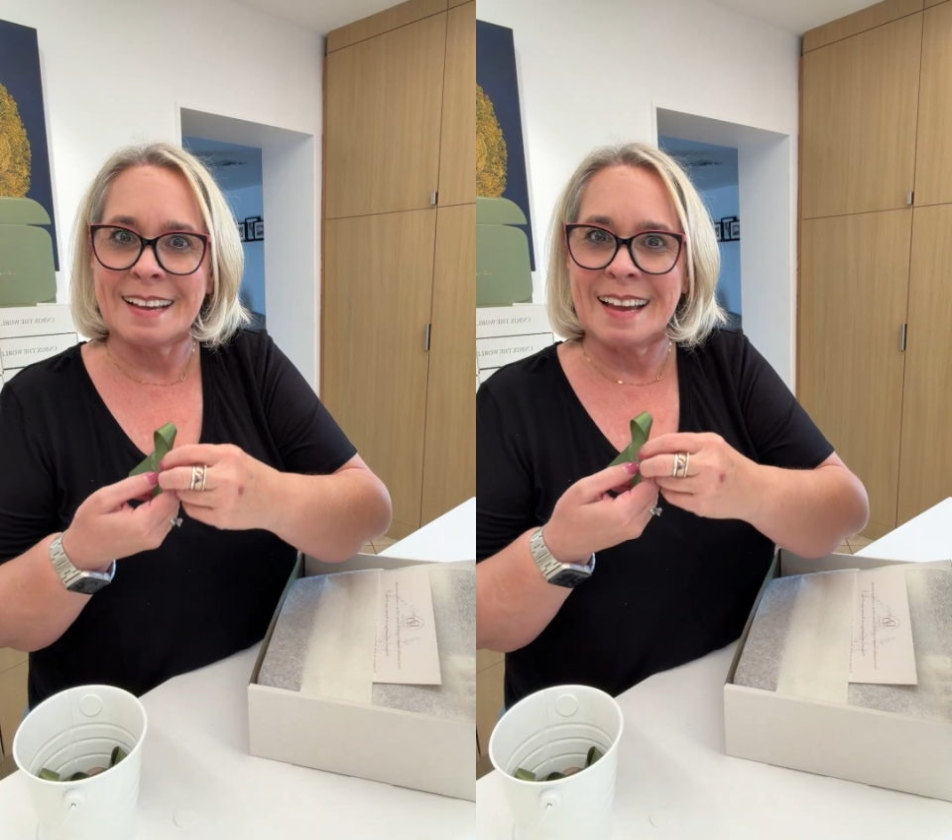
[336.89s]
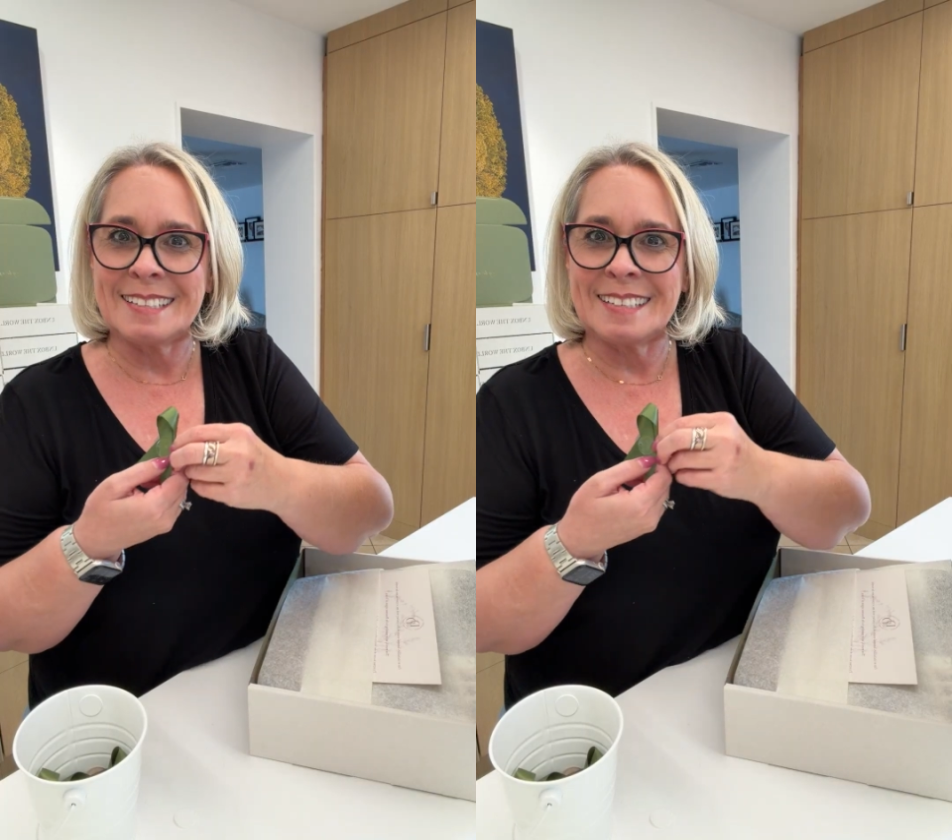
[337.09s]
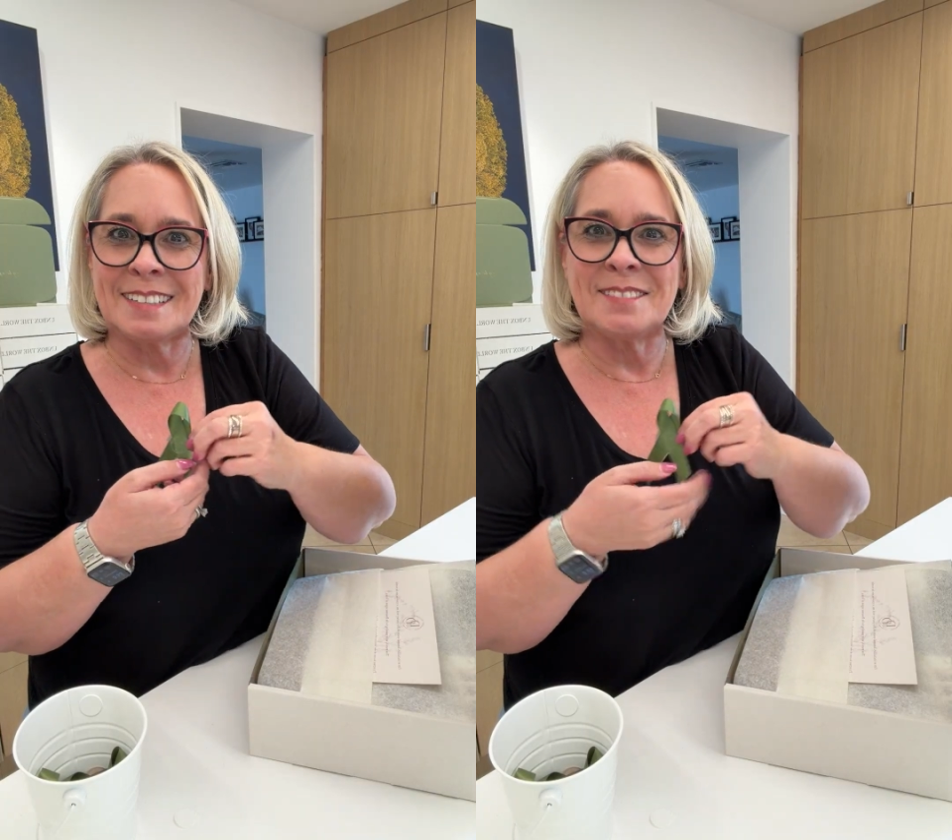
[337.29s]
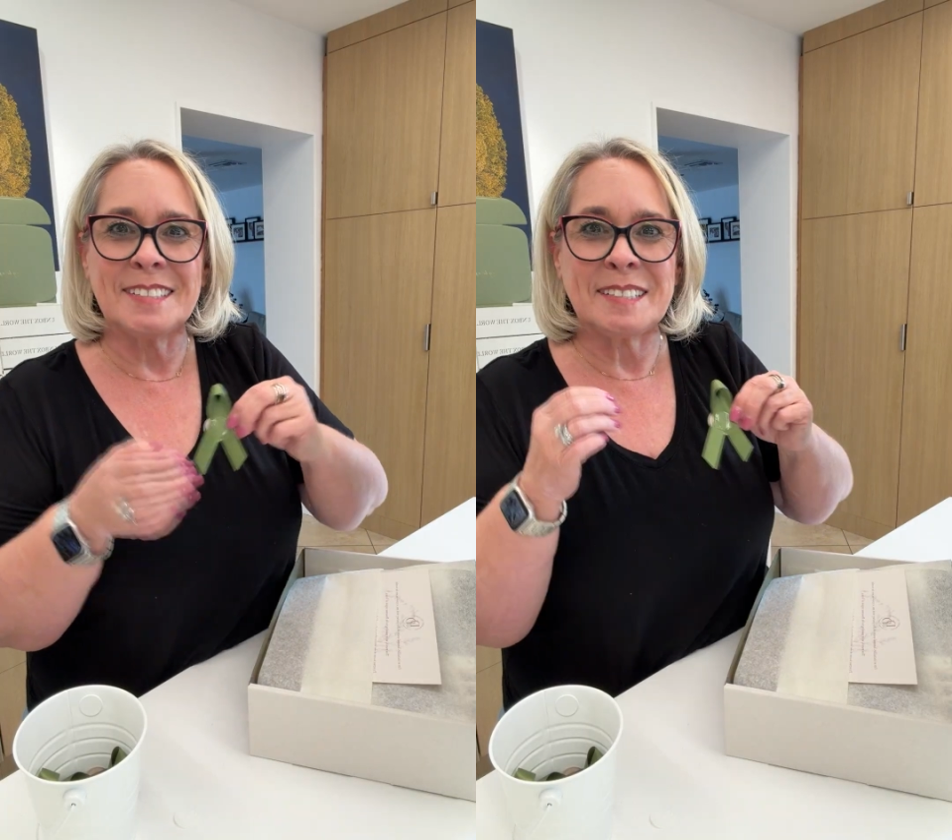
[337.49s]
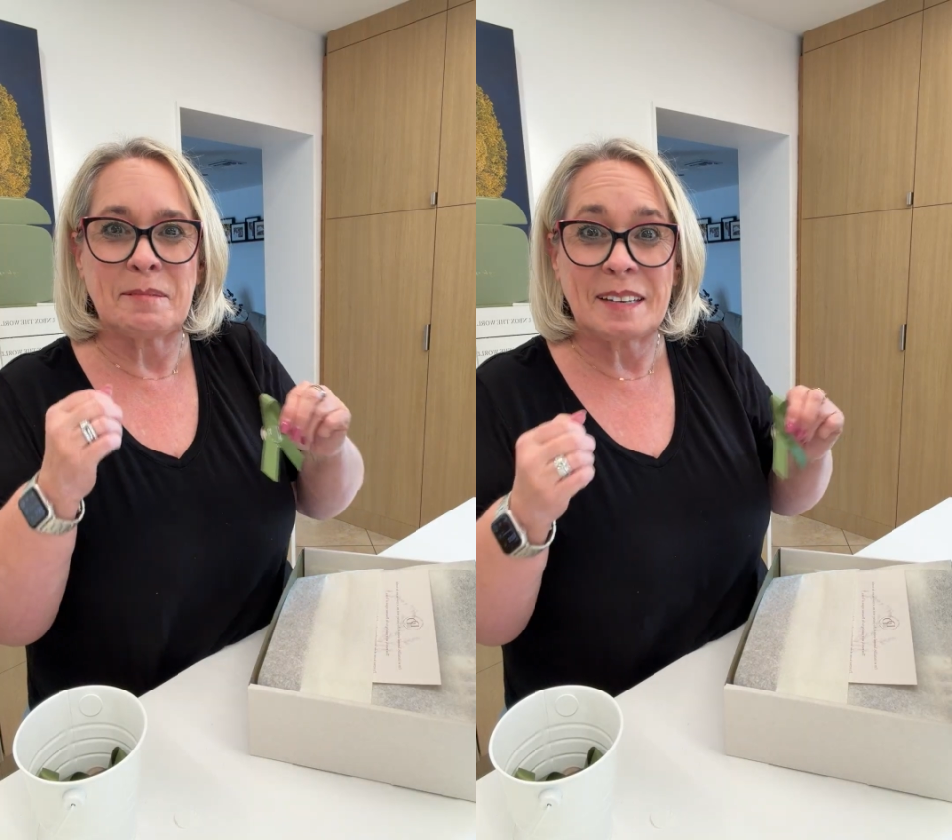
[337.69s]
guy is here with
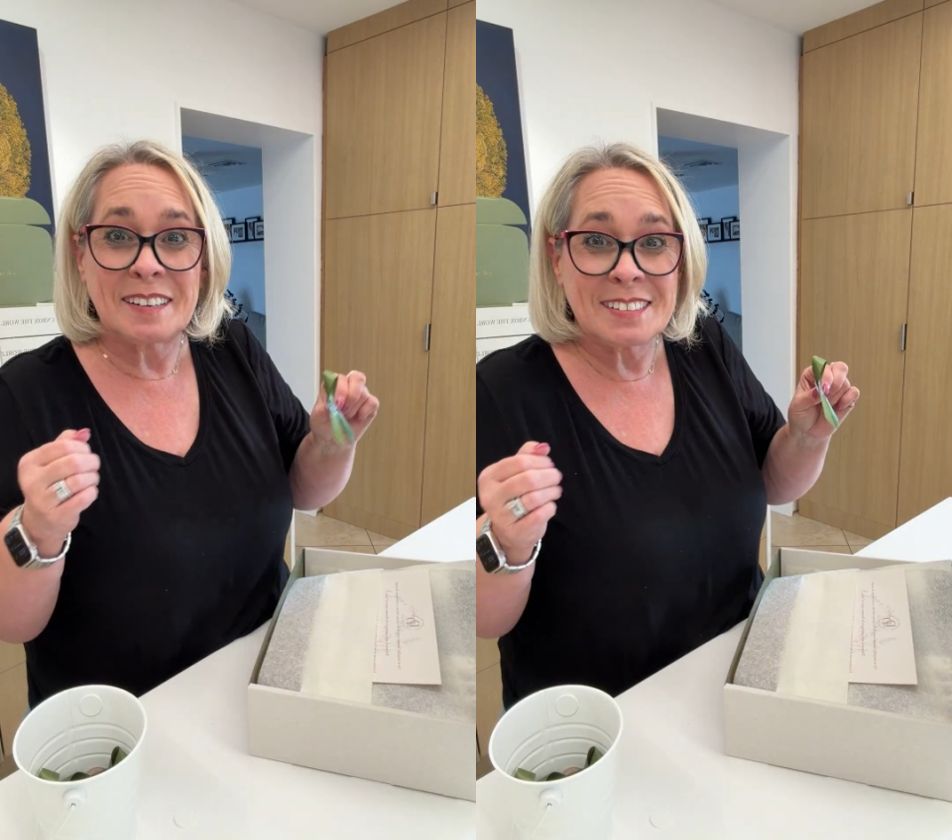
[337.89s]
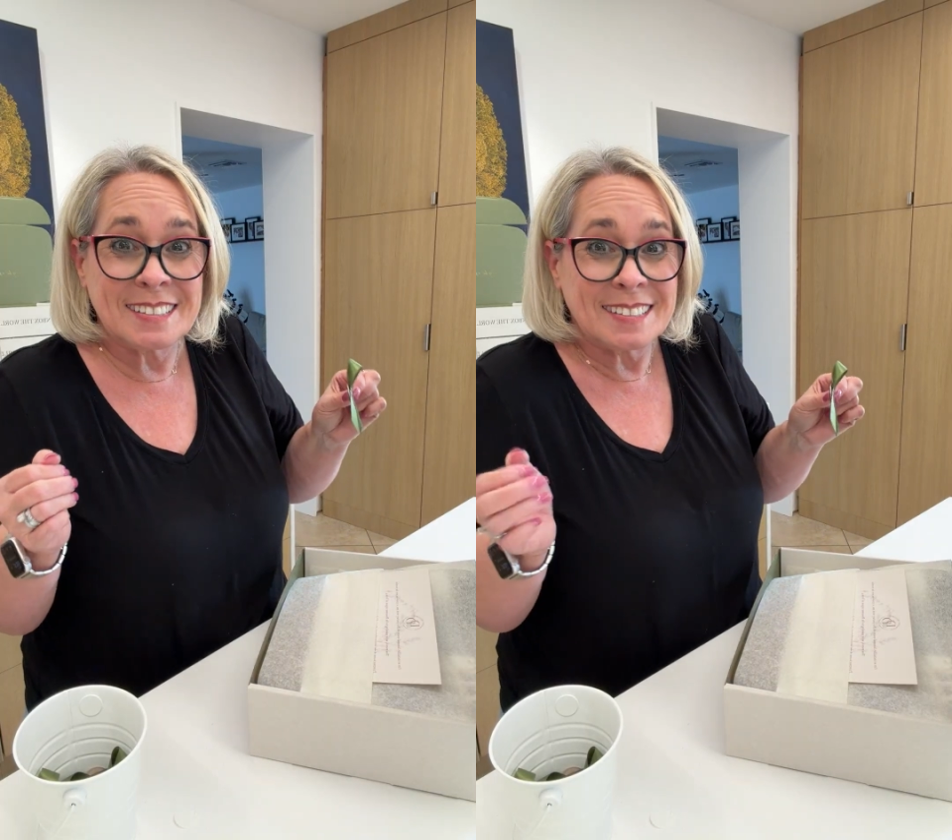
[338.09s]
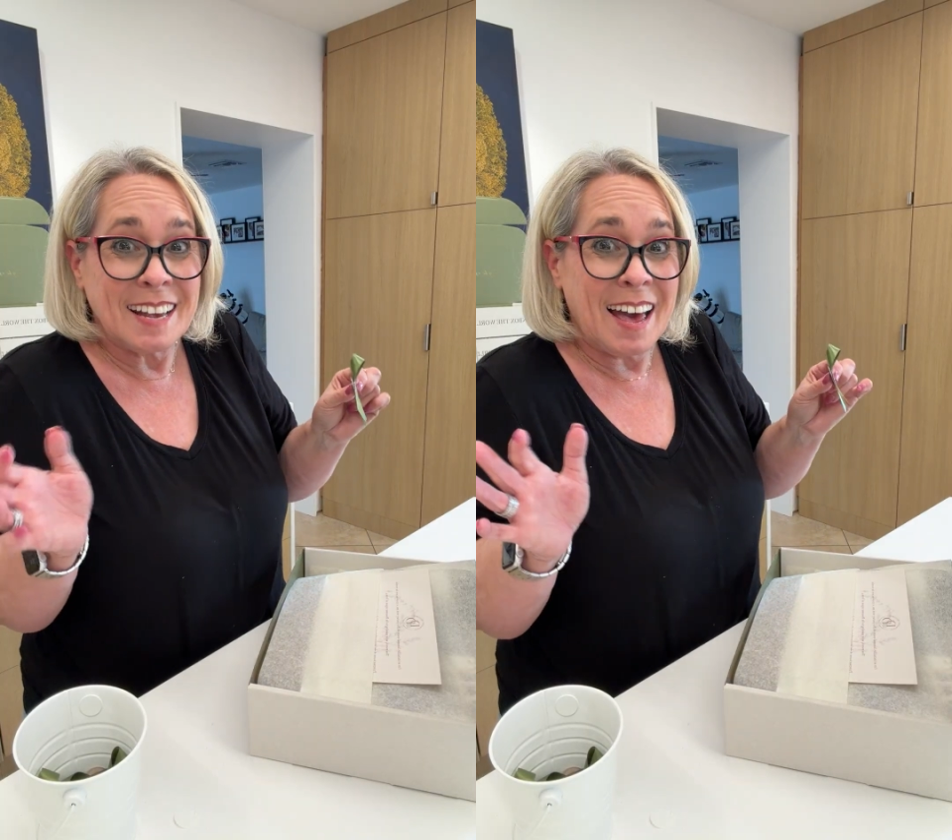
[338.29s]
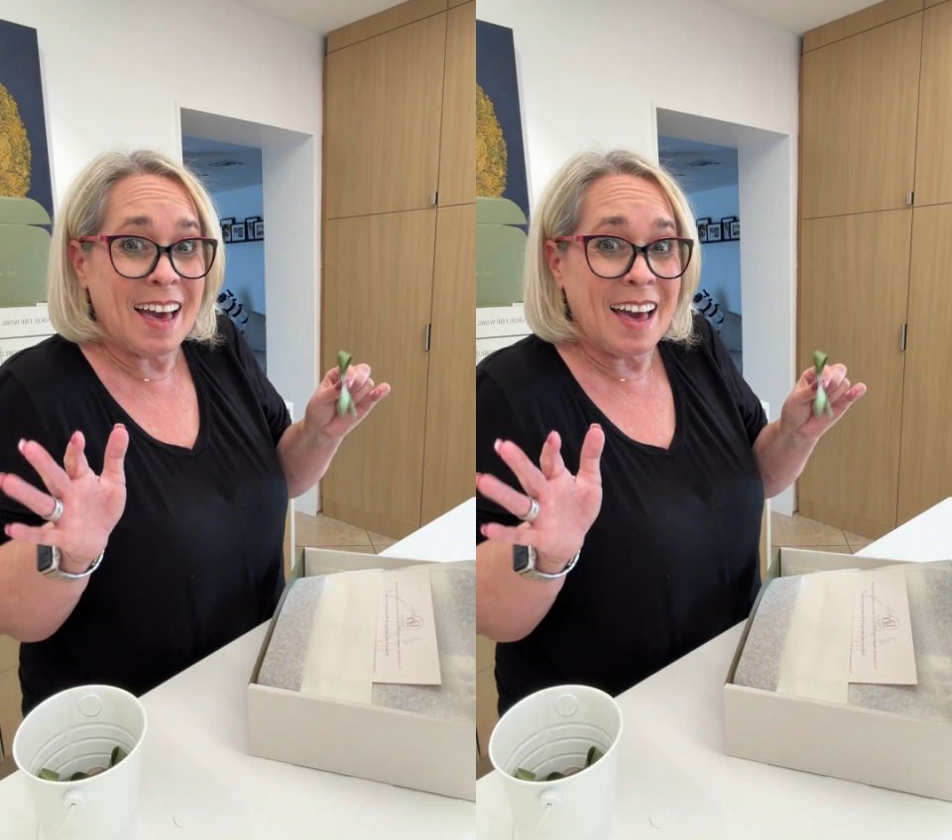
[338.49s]
some of your stuff